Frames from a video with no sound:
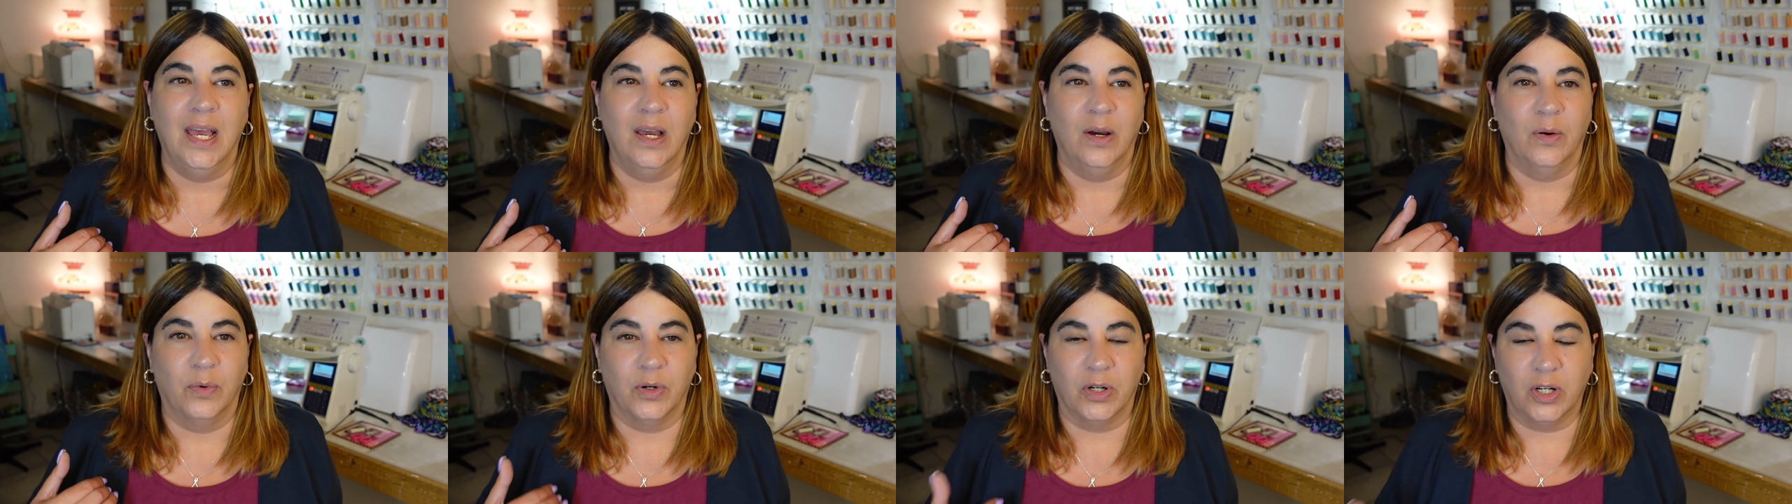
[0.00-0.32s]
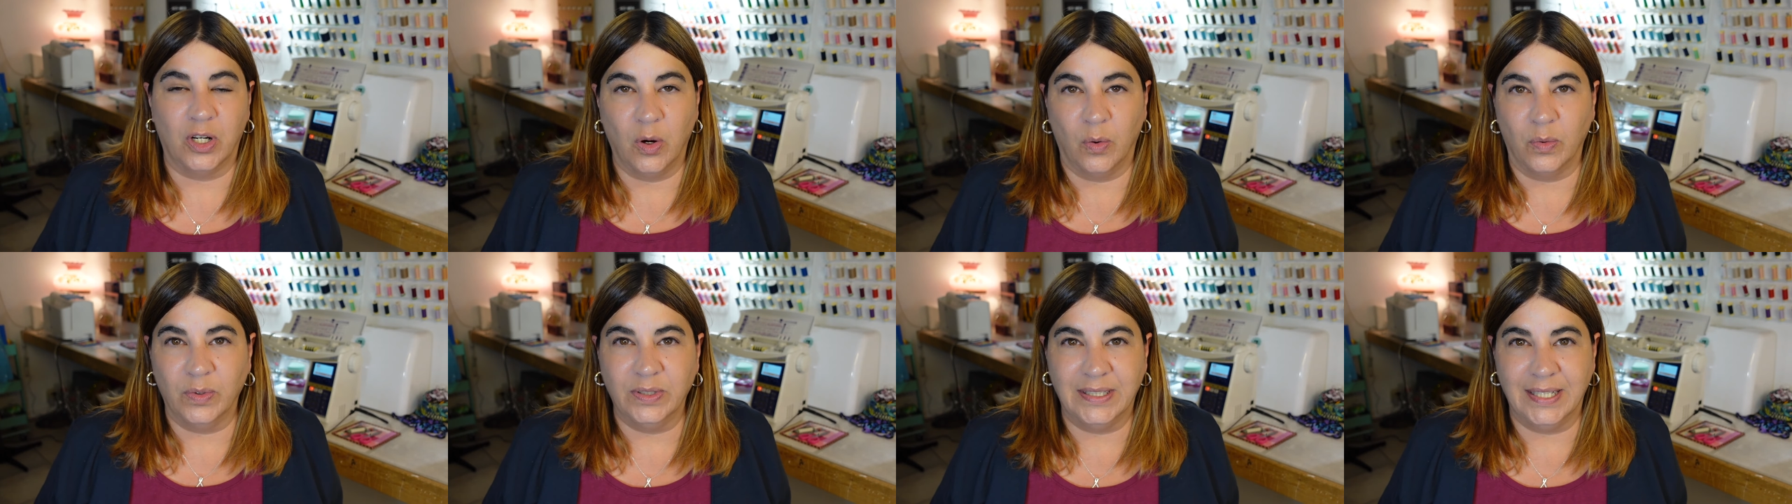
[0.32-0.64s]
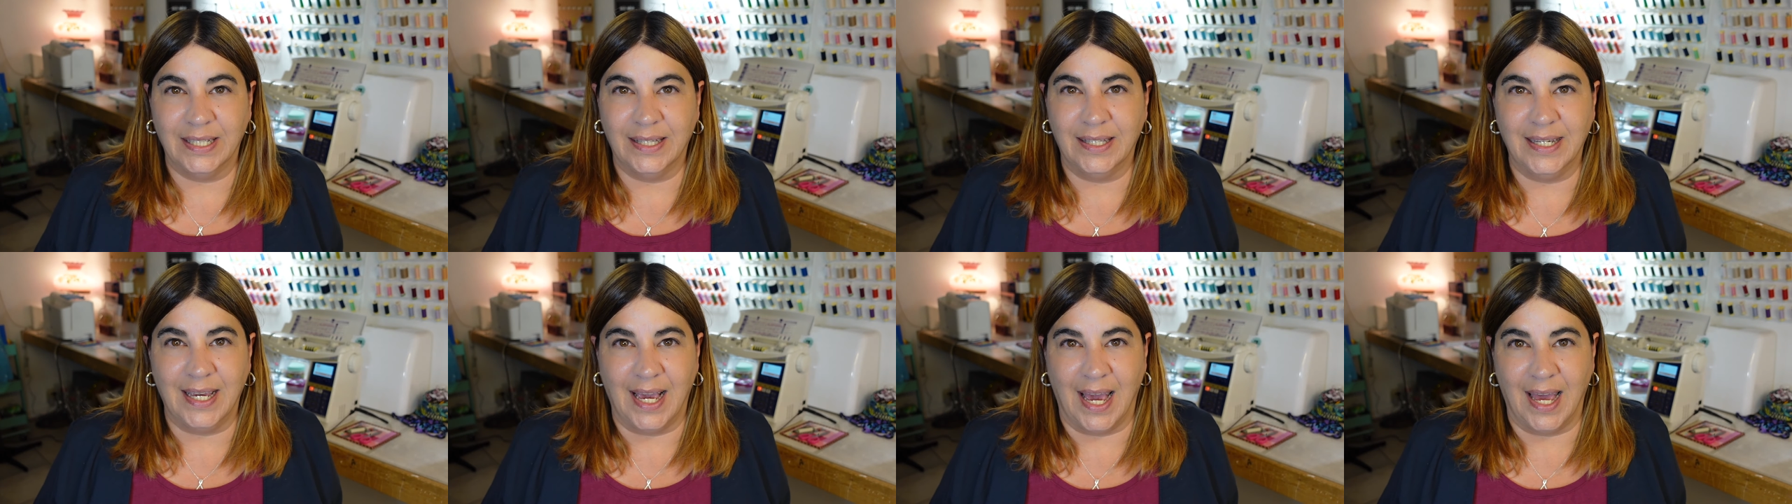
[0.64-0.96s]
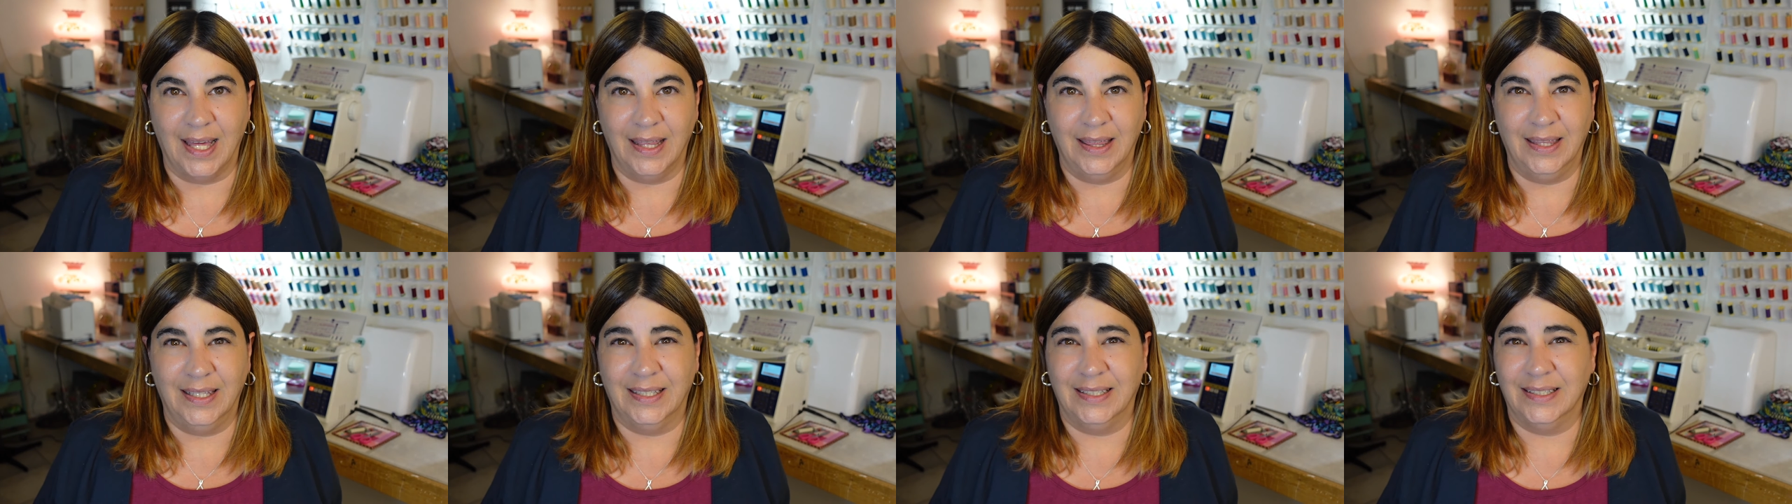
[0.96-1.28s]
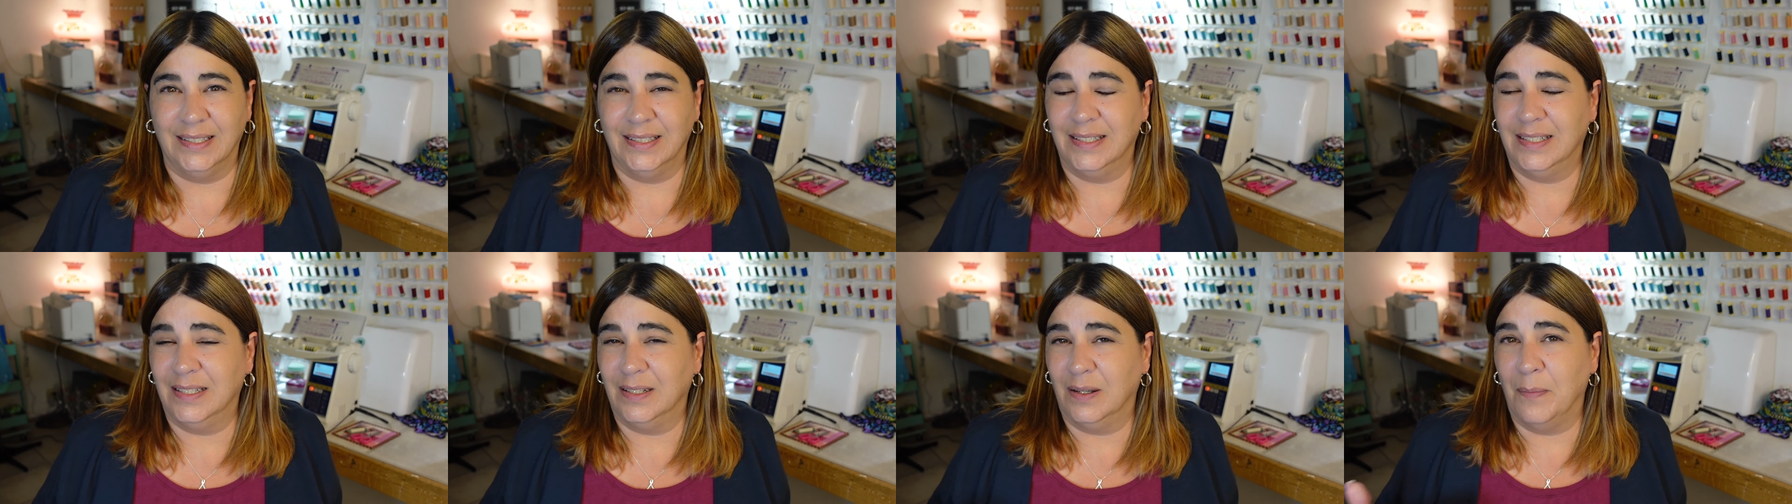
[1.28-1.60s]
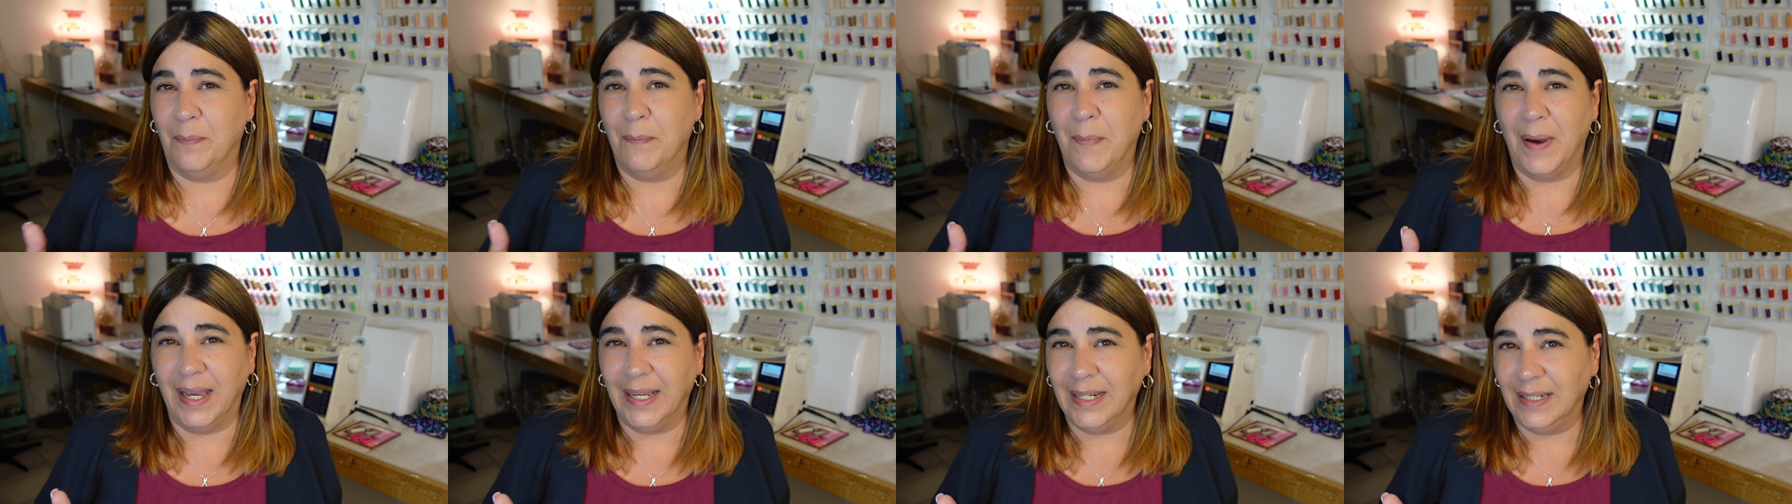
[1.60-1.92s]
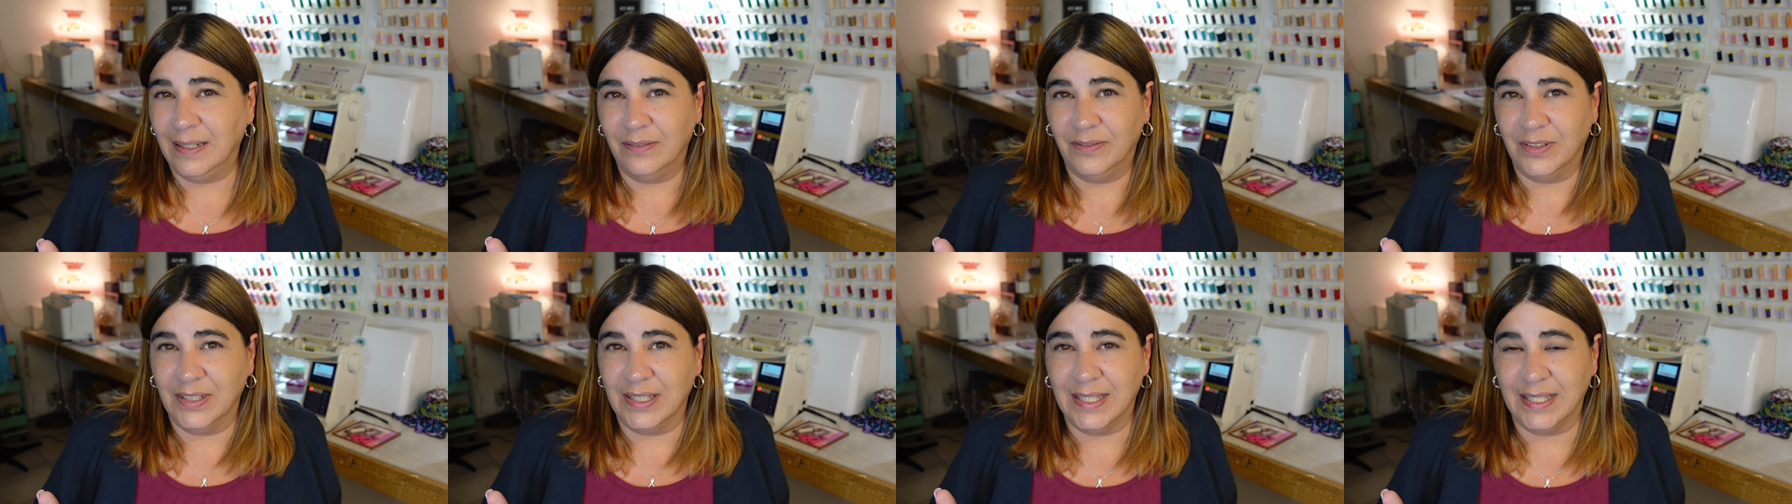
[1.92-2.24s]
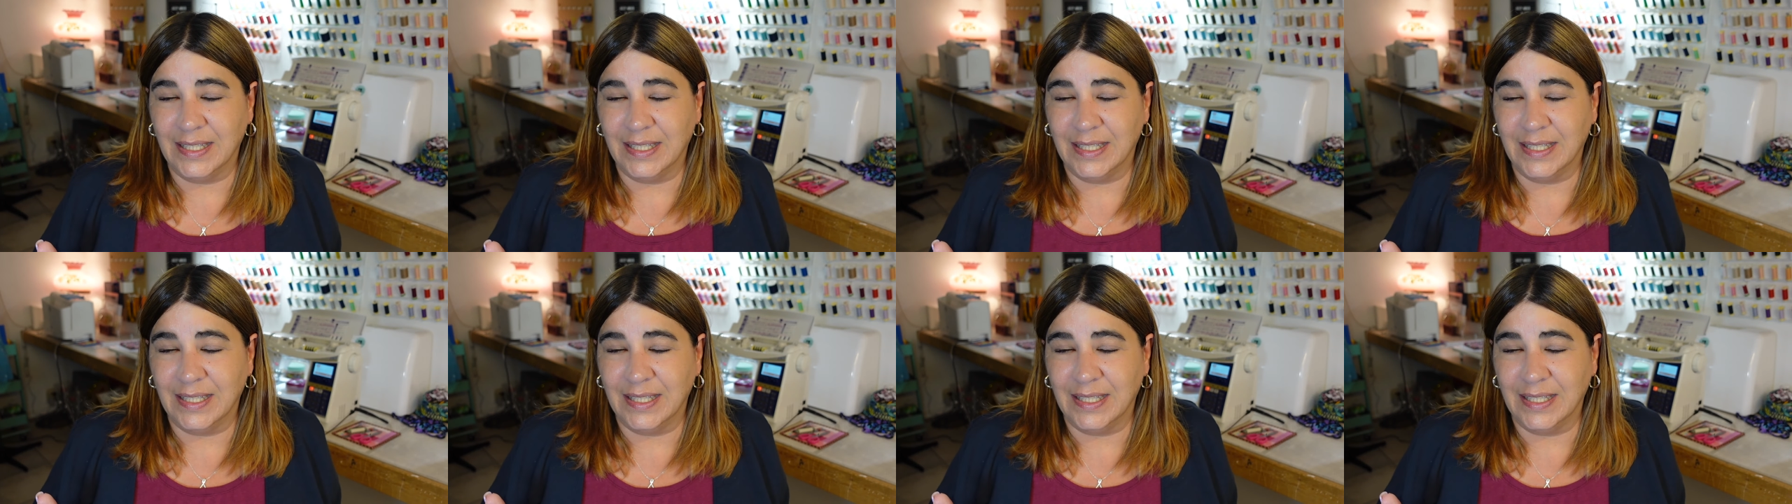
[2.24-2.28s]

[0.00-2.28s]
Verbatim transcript: We're going to the island, might even